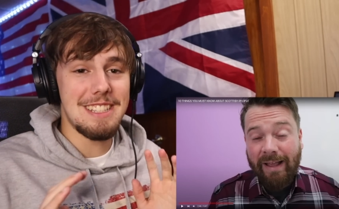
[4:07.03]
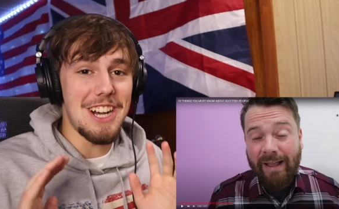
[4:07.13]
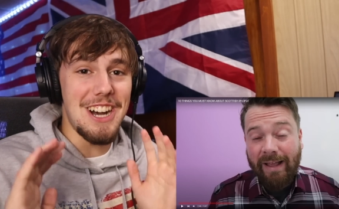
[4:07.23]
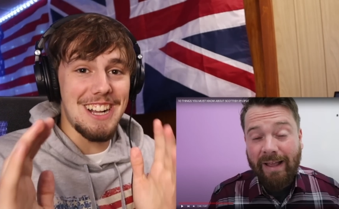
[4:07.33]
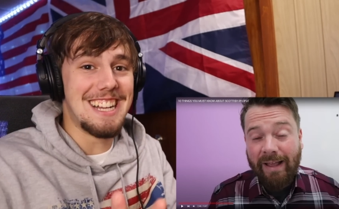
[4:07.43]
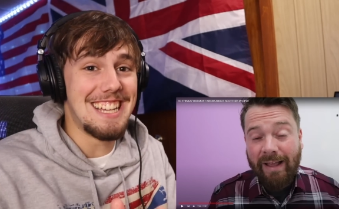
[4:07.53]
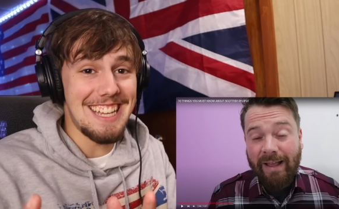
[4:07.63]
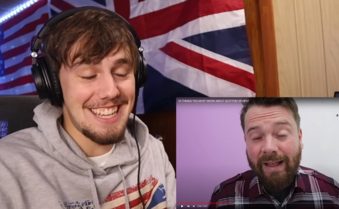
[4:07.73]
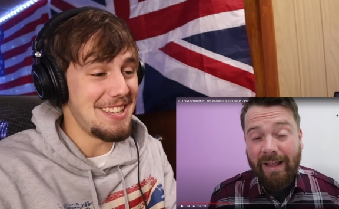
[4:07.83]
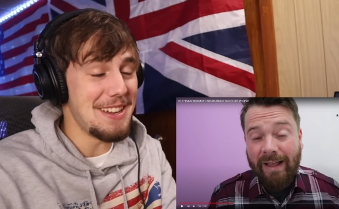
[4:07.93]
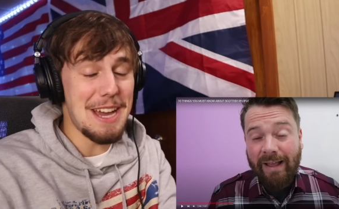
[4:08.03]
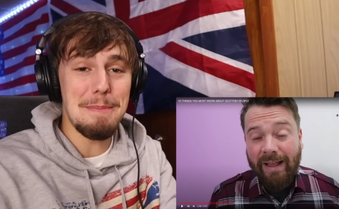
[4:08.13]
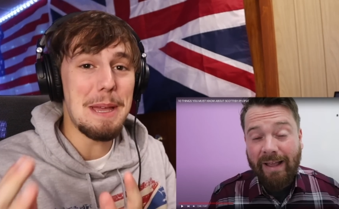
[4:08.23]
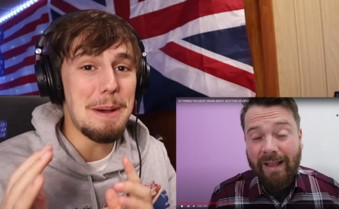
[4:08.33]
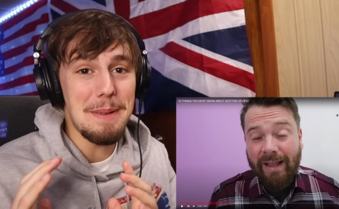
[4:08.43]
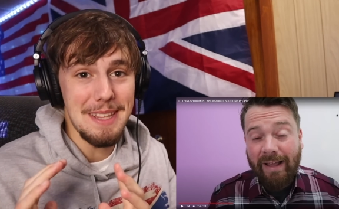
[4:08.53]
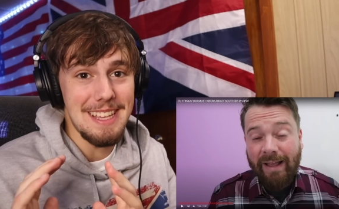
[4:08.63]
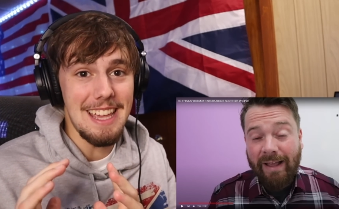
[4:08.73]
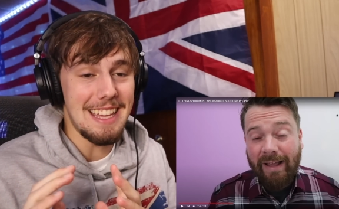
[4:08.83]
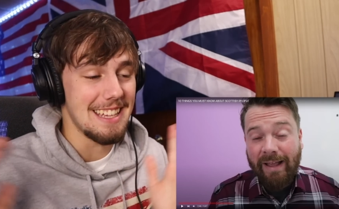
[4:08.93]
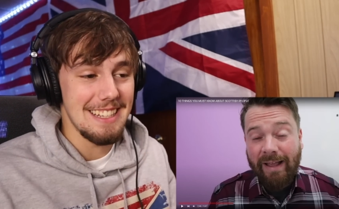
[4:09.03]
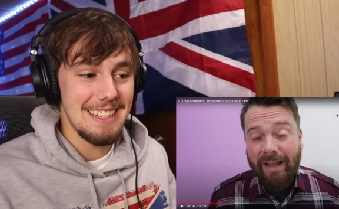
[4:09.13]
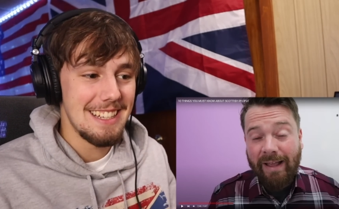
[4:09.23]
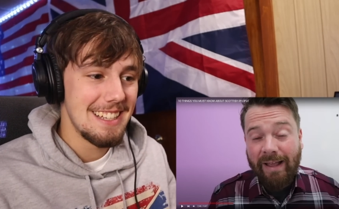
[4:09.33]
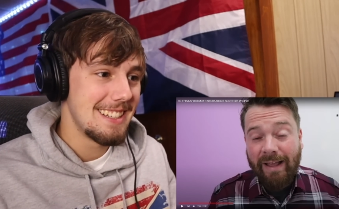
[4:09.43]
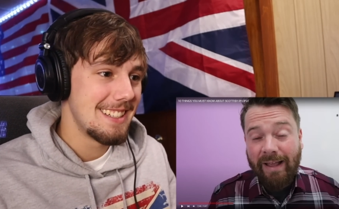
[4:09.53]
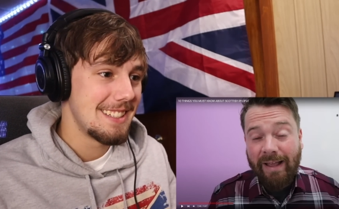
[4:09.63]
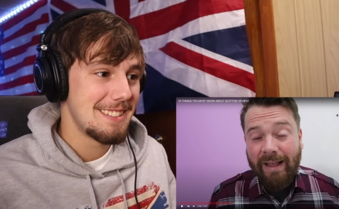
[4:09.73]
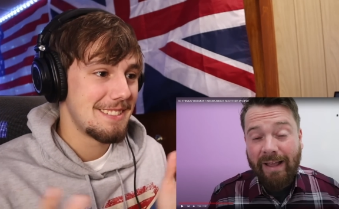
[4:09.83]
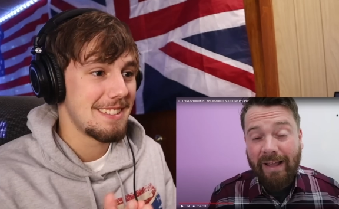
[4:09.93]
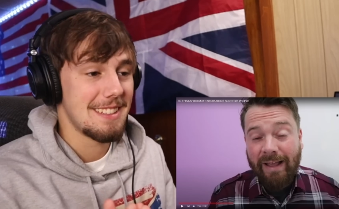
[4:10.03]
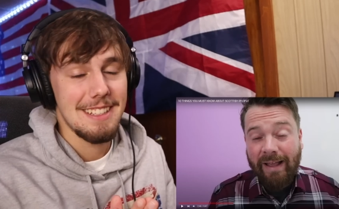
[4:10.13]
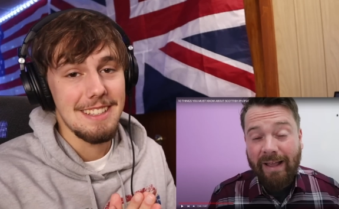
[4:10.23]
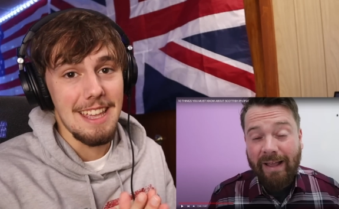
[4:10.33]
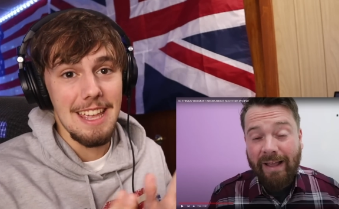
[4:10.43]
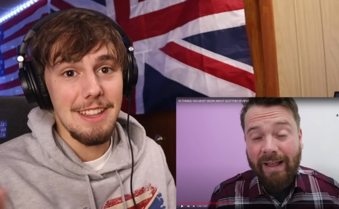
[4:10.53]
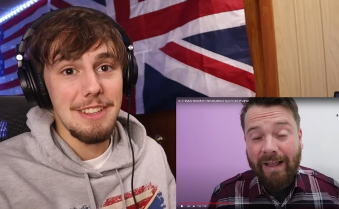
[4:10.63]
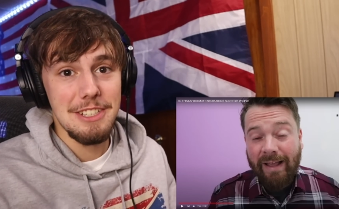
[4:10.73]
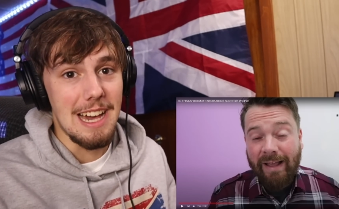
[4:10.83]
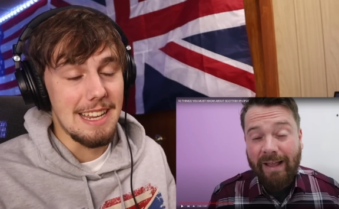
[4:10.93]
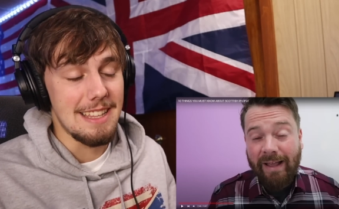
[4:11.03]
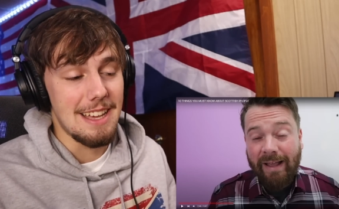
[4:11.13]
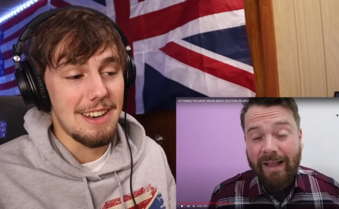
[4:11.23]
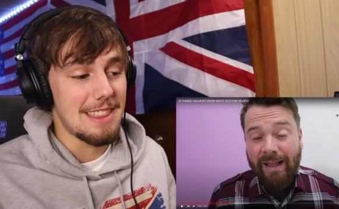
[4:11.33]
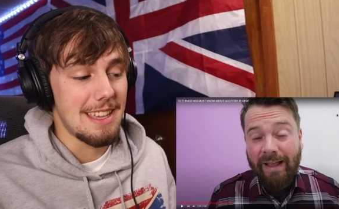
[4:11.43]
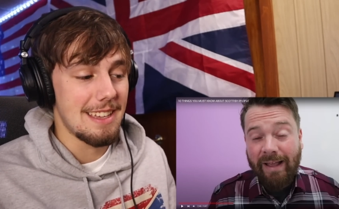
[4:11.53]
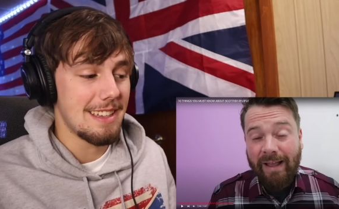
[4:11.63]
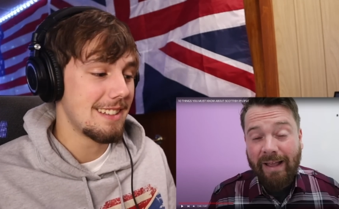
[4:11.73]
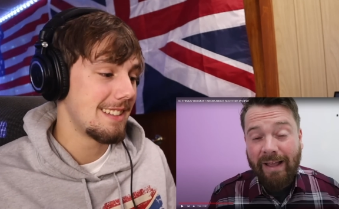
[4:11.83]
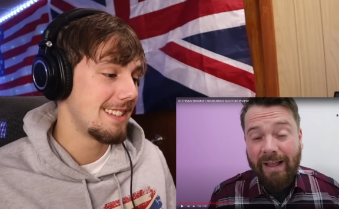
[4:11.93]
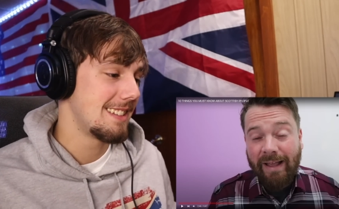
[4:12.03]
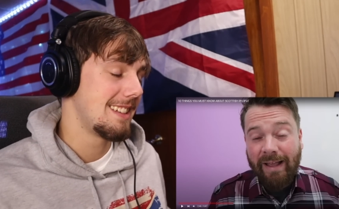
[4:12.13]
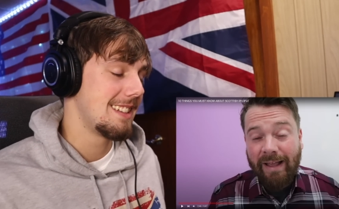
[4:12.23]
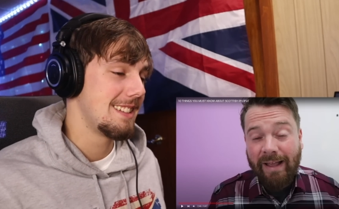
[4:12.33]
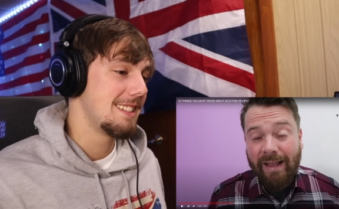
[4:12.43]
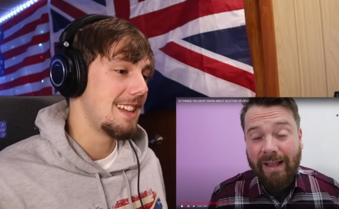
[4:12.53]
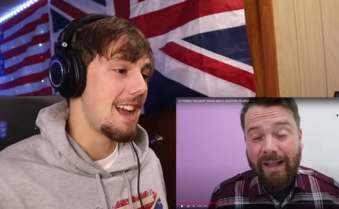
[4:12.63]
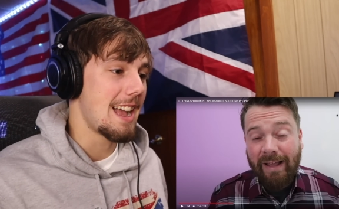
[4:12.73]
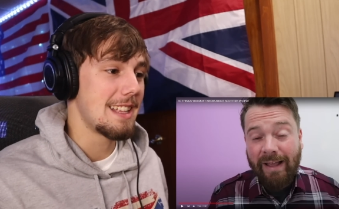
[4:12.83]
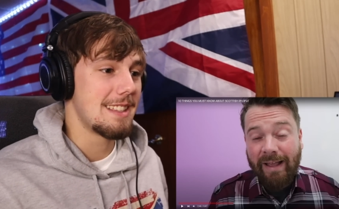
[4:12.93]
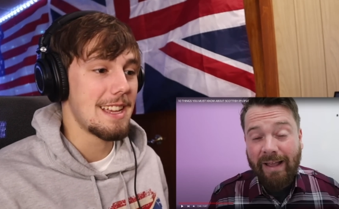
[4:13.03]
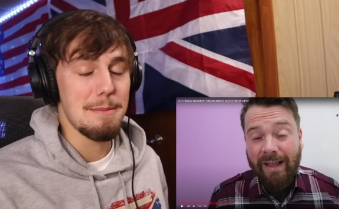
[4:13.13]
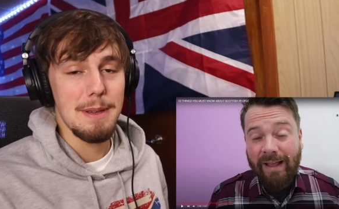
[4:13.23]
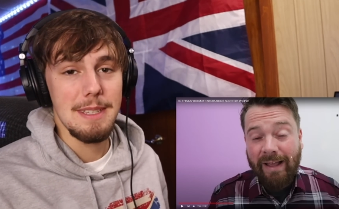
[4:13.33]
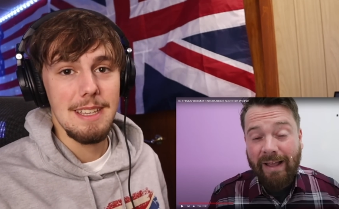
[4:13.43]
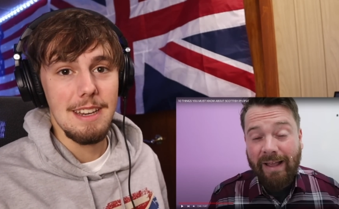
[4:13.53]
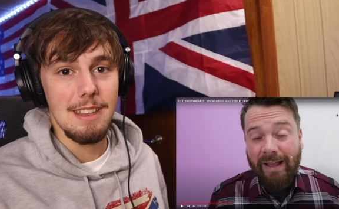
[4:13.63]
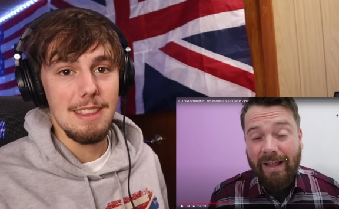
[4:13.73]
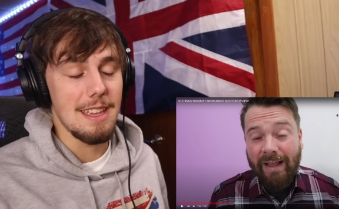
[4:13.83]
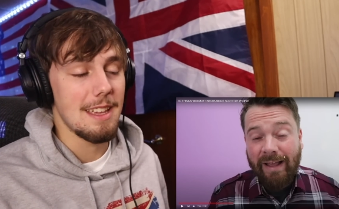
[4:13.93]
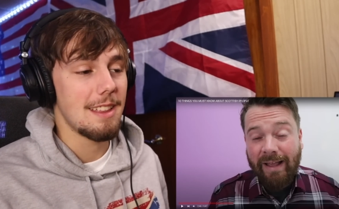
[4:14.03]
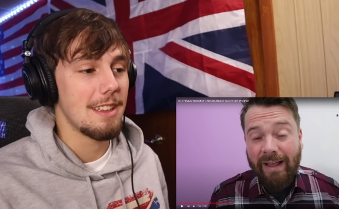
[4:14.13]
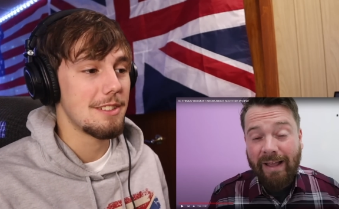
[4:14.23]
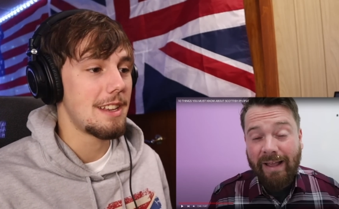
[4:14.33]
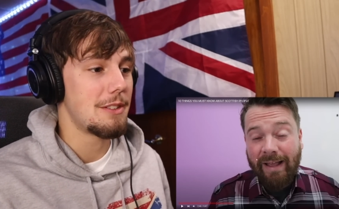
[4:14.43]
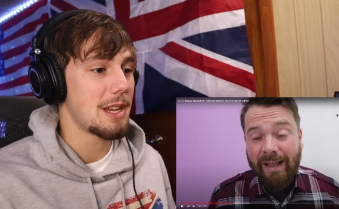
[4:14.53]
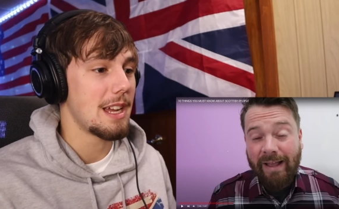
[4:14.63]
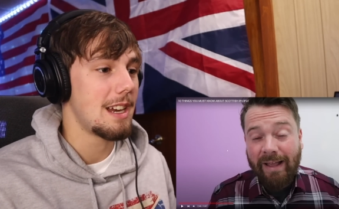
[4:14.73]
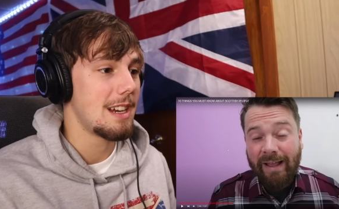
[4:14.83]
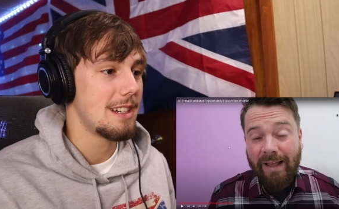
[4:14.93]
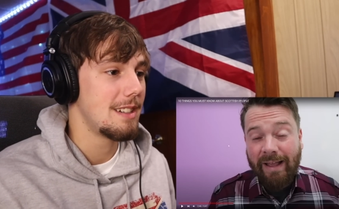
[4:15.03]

Speaker 1: to talk, you got to be able to take it. The English got it down, I think. I can take the piss out of the English. They don't care.